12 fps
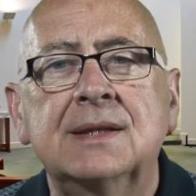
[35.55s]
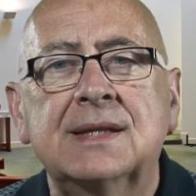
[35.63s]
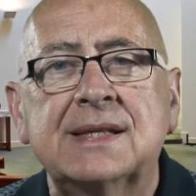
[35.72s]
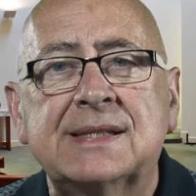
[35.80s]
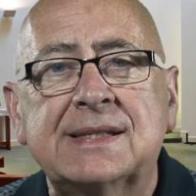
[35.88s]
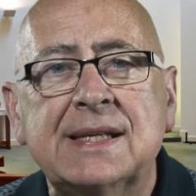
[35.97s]

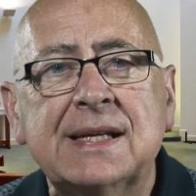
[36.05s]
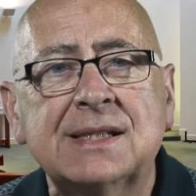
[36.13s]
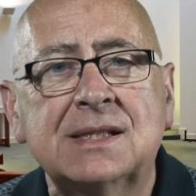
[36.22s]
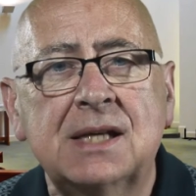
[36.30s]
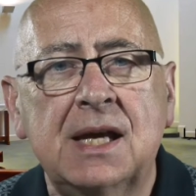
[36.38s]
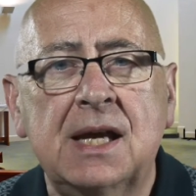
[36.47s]
The
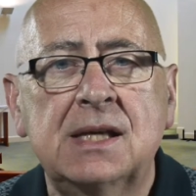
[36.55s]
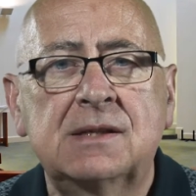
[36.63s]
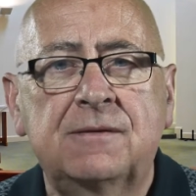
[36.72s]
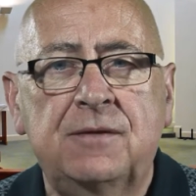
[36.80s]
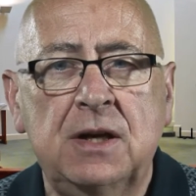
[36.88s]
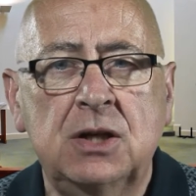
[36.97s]
six
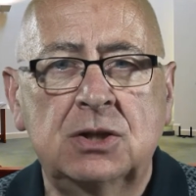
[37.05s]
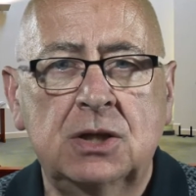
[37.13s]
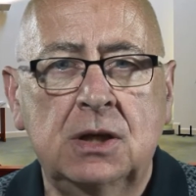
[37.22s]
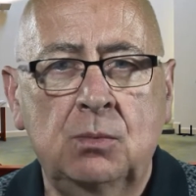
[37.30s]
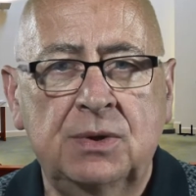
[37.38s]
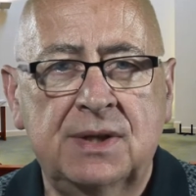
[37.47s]
days,
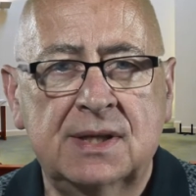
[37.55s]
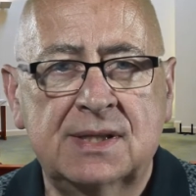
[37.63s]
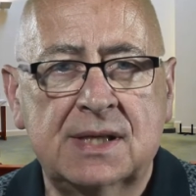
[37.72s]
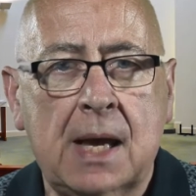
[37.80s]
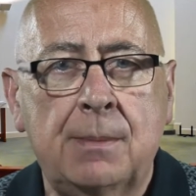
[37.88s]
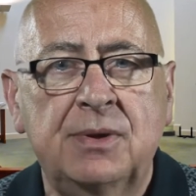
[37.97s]
finishing with the
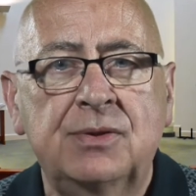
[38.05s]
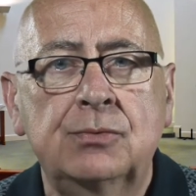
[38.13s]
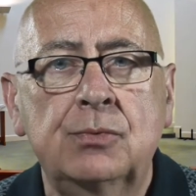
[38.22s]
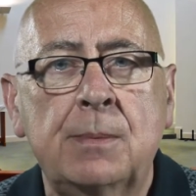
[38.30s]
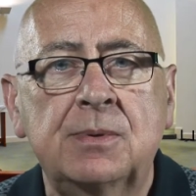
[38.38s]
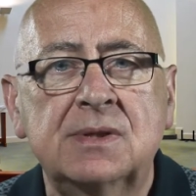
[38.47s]
Sabbath,
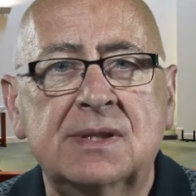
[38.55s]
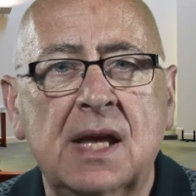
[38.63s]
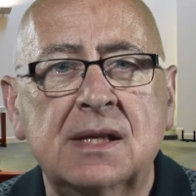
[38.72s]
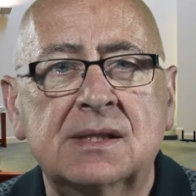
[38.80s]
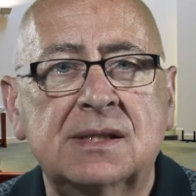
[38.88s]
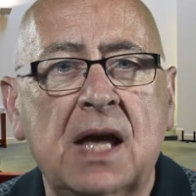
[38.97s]

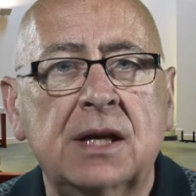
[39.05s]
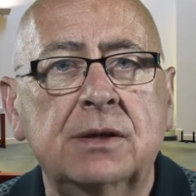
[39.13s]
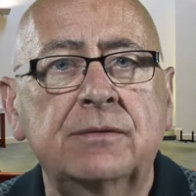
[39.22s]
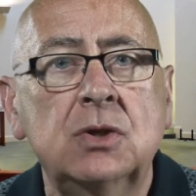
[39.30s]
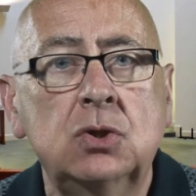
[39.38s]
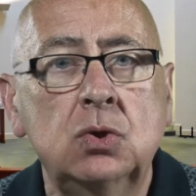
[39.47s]
represents that
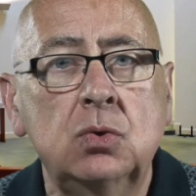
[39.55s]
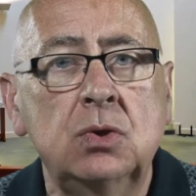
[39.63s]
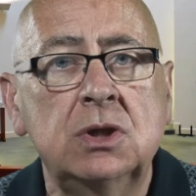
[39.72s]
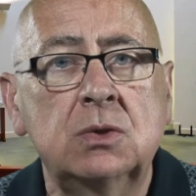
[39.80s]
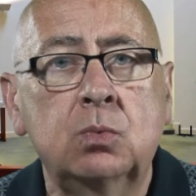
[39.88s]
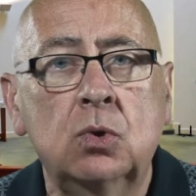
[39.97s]
of the
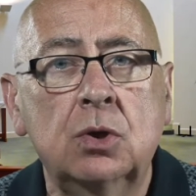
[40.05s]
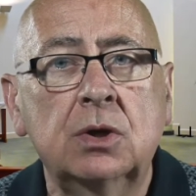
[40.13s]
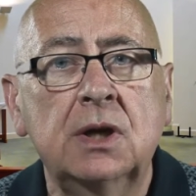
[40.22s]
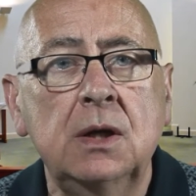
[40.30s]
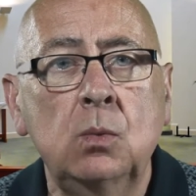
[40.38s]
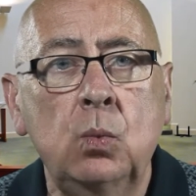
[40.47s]
Jewish
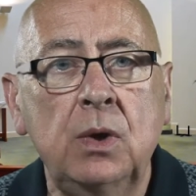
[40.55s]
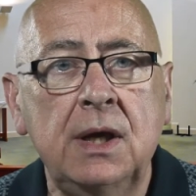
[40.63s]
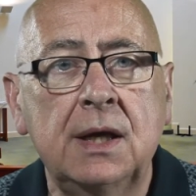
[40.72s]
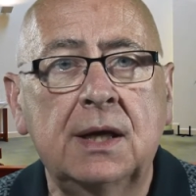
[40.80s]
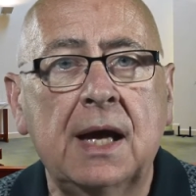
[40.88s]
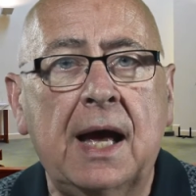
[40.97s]
working
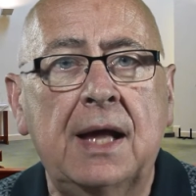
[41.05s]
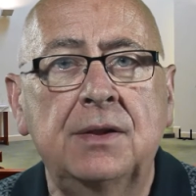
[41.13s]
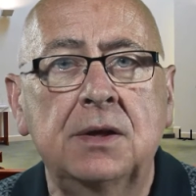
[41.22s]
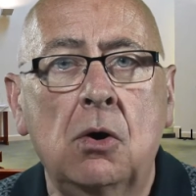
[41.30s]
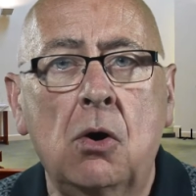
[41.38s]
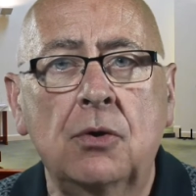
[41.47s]
week, and
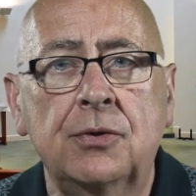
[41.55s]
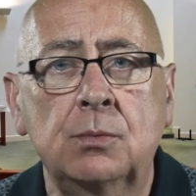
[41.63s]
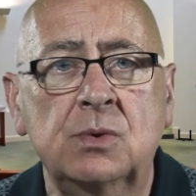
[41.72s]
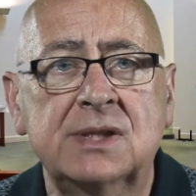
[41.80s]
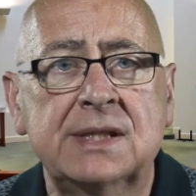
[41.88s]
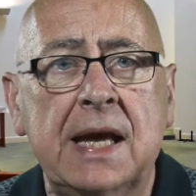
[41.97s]
the author
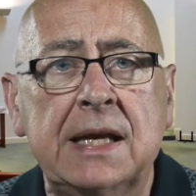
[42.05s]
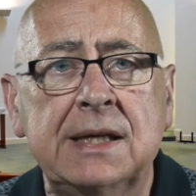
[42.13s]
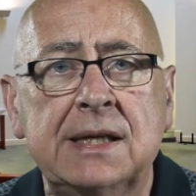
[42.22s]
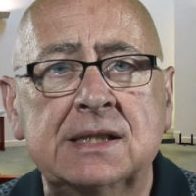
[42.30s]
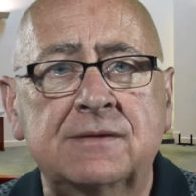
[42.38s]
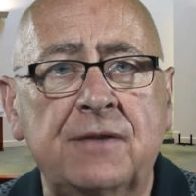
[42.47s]
was
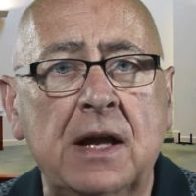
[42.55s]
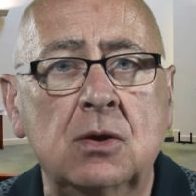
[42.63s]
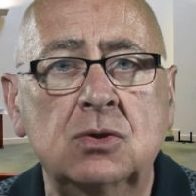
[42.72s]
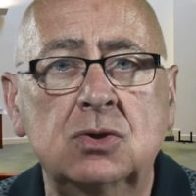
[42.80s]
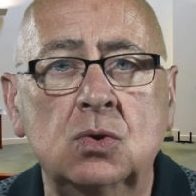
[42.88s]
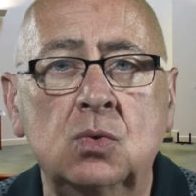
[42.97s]
telling his
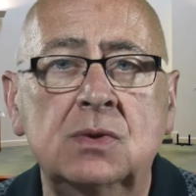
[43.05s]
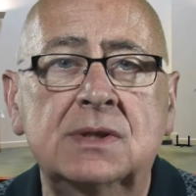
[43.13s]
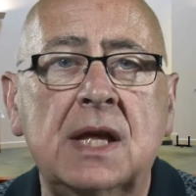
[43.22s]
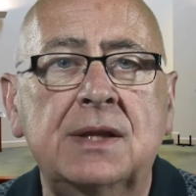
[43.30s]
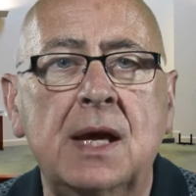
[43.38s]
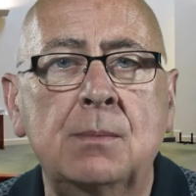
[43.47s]
fellow Jews
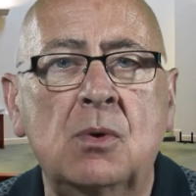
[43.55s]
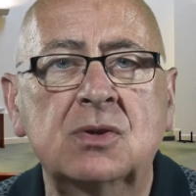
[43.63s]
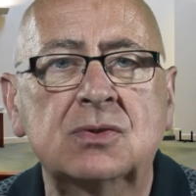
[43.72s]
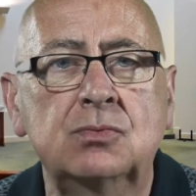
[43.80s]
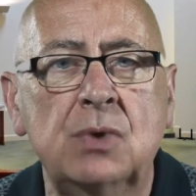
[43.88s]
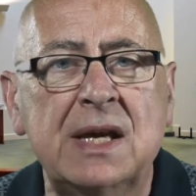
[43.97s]
that they
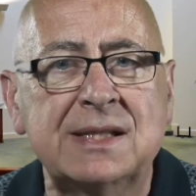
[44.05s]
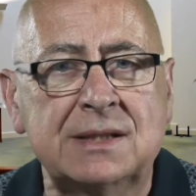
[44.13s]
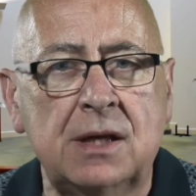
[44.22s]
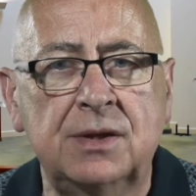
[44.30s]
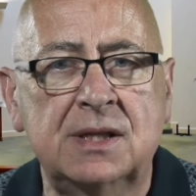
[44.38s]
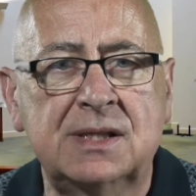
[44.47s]
must
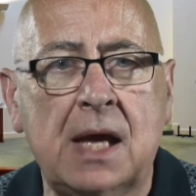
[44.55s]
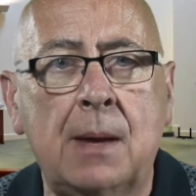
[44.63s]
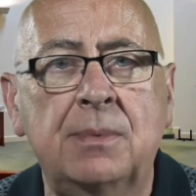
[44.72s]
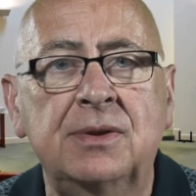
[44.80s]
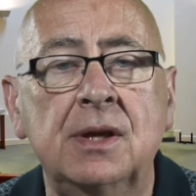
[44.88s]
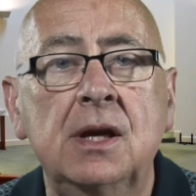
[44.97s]
rest on the
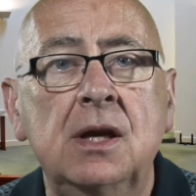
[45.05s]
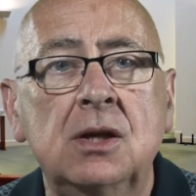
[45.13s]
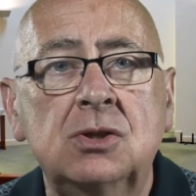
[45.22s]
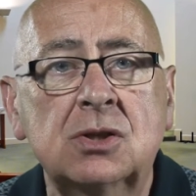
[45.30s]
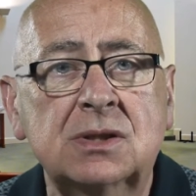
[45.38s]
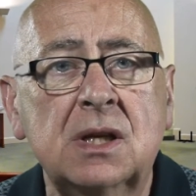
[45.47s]
Sabbath,
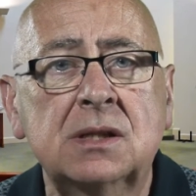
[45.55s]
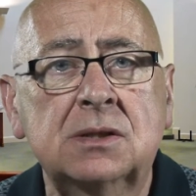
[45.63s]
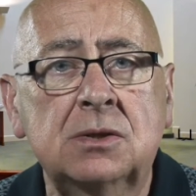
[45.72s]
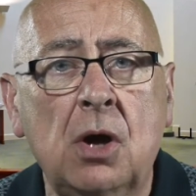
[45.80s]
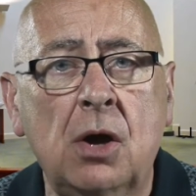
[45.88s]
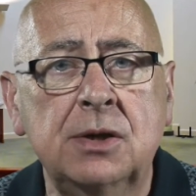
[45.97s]
just as
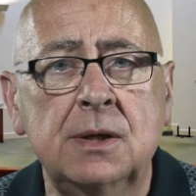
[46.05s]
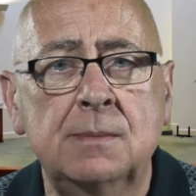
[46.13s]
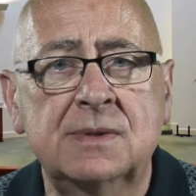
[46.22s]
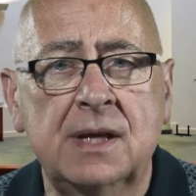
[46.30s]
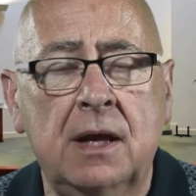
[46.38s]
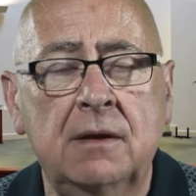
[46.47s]
God
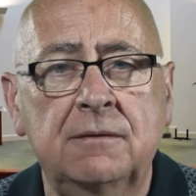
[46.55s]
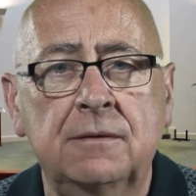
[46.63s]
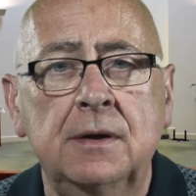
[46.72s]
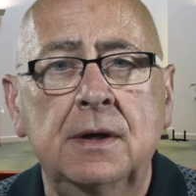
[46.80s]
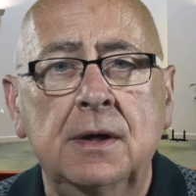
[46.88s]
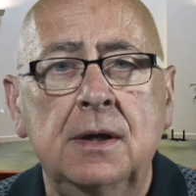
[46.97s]
himself
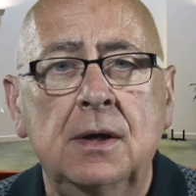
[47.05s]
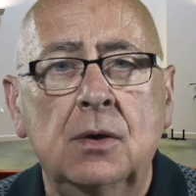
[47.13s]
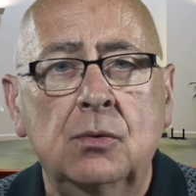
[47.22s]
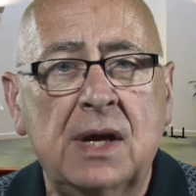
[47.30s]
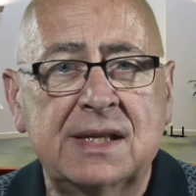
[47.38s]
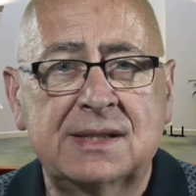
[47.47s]

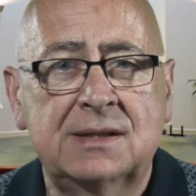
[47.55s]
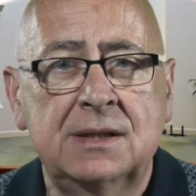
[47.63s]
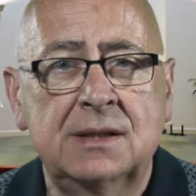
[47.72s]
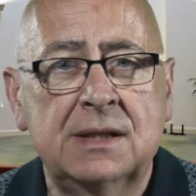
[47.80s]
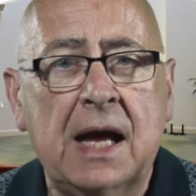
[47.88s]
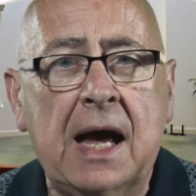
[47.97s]

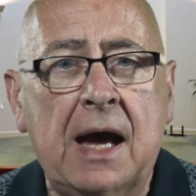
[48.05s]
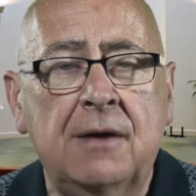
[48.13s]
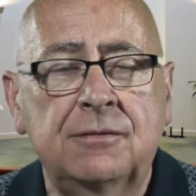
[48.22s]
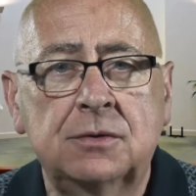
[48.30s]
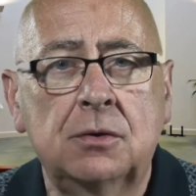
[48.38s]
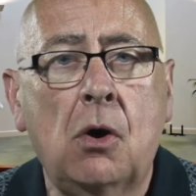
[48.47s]
rested
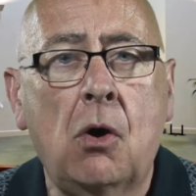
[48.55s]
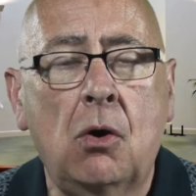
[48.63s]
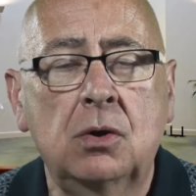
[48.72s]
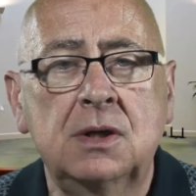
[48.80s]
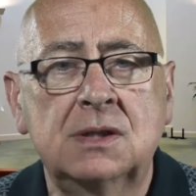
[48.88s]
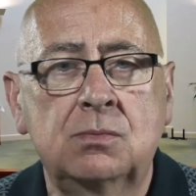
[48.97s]
after
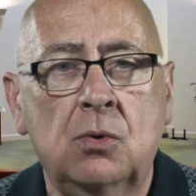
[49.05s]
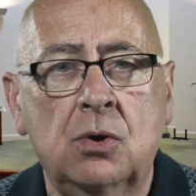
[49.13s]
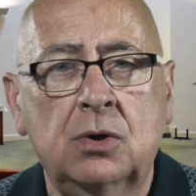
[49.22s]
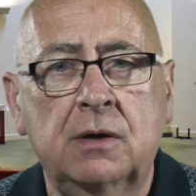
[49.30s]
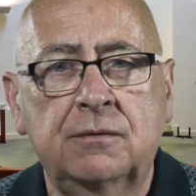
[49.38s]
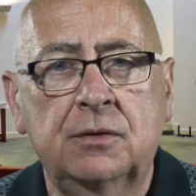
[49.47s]
all his
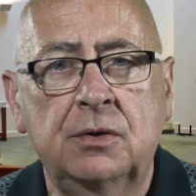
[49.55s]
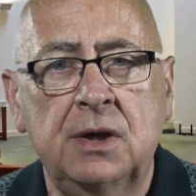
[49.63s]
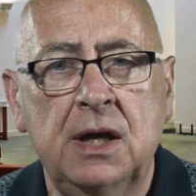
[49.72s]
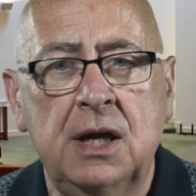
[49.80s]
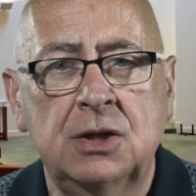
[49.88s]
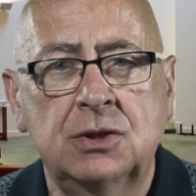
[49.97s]
work of
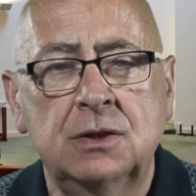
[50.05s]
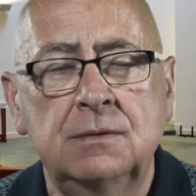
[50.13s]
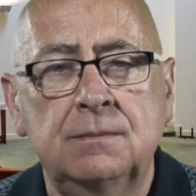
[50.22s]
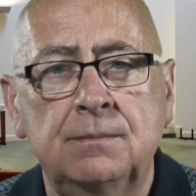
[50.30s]
creation.